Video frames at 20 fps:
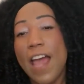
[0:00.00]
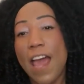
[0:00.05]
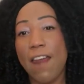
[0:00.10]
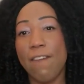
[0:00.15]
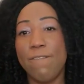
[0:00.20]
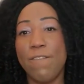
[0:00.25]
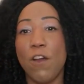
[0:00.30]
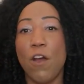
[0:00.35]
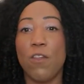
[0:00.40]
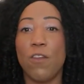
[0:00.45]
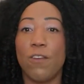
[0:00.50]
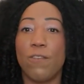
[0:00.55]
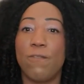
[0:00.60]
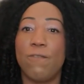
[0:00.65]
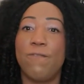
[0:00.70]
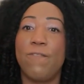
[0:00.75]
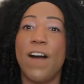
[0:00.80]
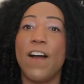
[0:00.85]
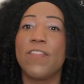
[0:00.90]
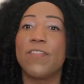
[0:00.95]
And a few
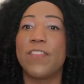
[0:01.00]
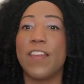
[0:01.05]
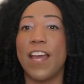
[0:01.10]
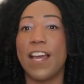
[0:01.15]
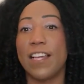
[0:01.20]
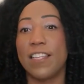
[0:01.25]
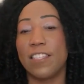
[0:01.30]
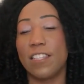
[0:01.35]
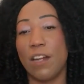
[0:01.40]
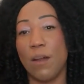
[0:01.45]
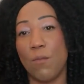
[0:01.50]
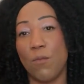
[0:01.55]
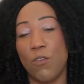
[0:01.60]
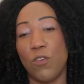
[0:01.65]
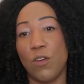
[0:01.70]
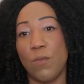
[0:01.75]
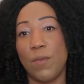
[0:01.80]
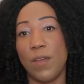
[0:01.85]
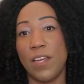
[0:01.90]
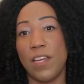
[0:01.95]
other fun things that I'm
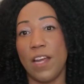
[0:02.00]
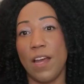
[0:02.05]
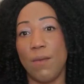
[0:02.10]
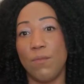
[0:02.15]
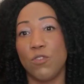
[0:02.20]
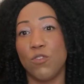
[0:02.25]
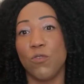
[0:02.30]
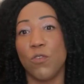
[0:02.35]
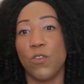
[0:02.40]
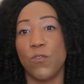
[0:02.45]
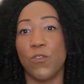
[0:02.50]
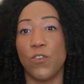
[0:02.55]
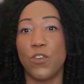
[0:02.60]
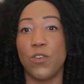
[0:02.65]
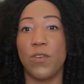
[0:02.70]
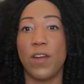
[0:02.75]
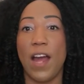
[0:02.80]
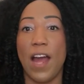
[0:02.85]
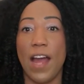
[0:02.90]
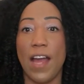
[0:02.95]
going to be doing for
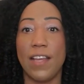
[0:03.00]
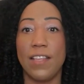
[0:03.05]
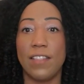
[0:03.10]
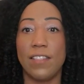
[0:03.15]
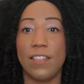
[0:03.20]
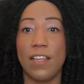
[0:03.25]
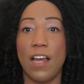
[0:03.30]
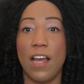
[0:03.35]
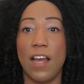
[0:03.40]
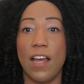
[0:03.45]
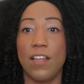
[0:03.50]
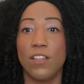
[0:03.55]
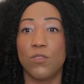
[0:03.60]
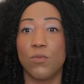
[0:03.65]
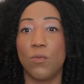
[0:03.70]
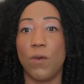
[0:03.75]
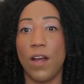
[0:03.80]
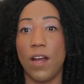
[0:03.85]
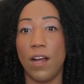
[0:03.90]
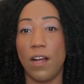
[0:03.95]
you guys
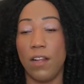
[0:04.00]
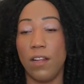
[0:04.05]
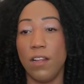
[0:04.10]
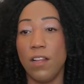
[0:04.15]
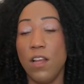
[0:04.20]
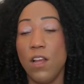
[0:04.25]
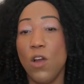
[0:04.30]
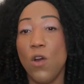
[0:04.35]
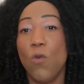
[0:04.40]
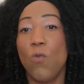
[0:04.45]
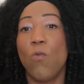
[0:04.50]
as well